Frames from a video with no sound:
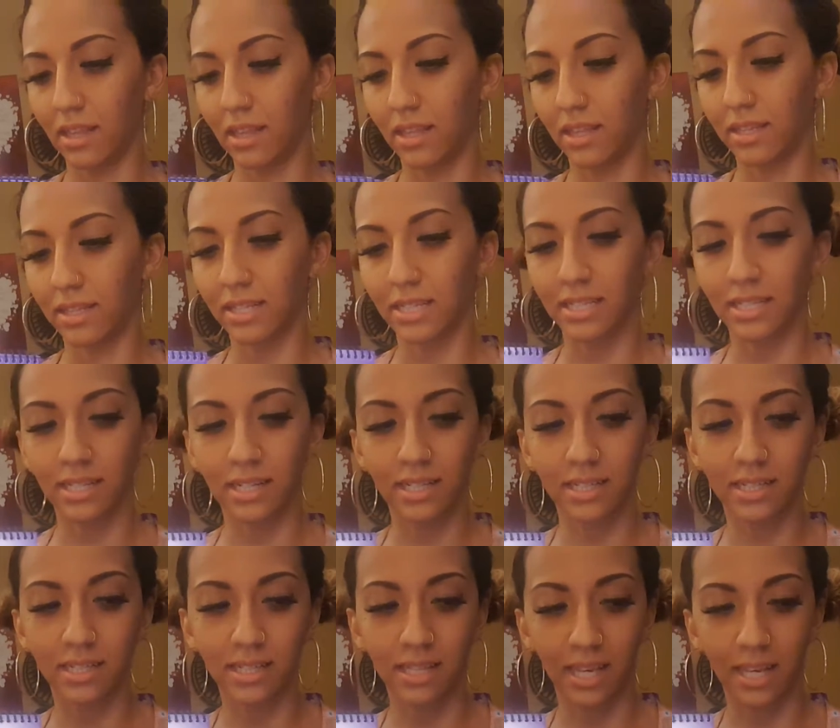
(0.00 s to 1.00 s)
this isn't a
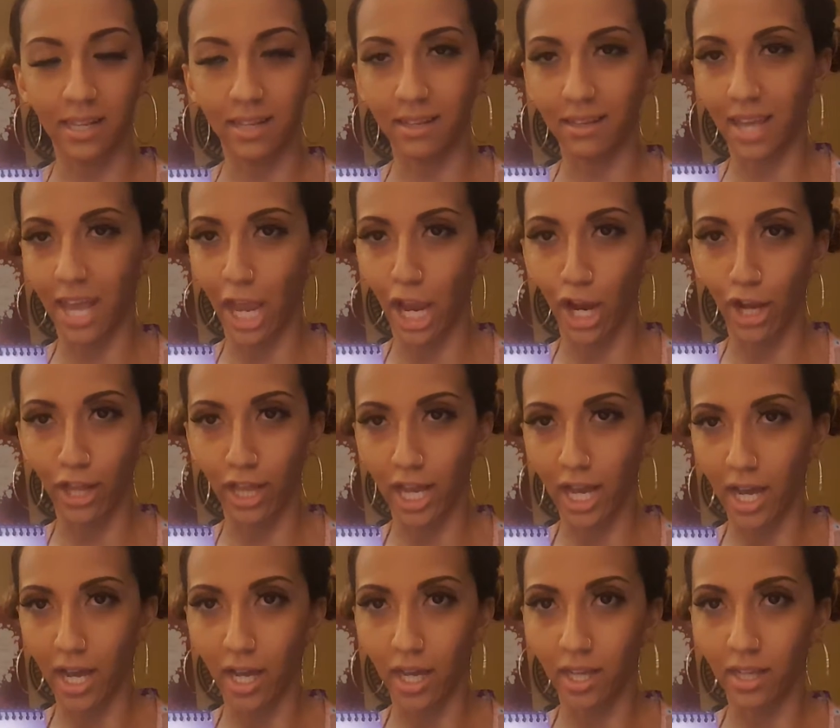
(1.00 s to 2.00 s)
skincare
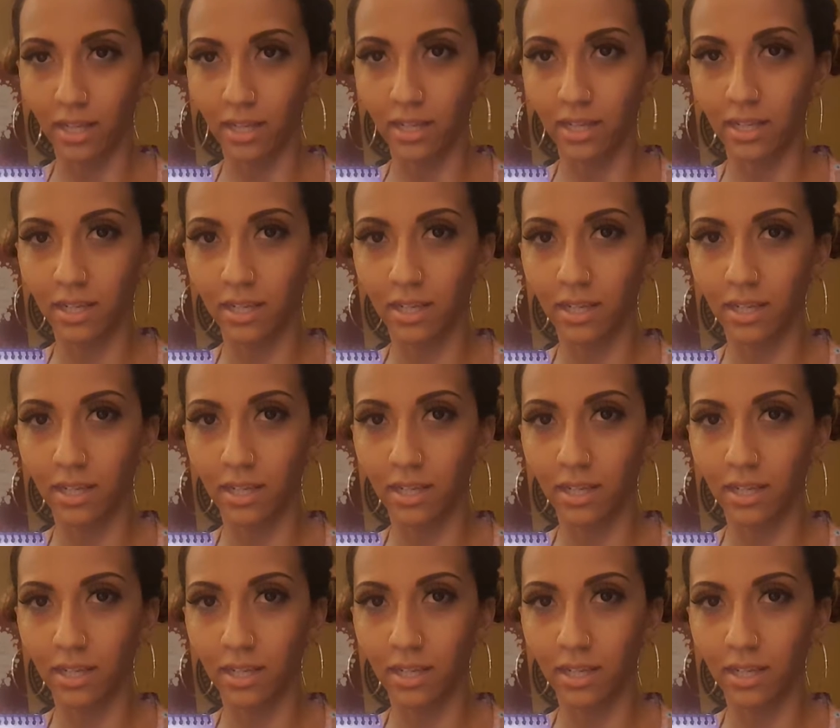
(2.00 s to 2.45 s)
line.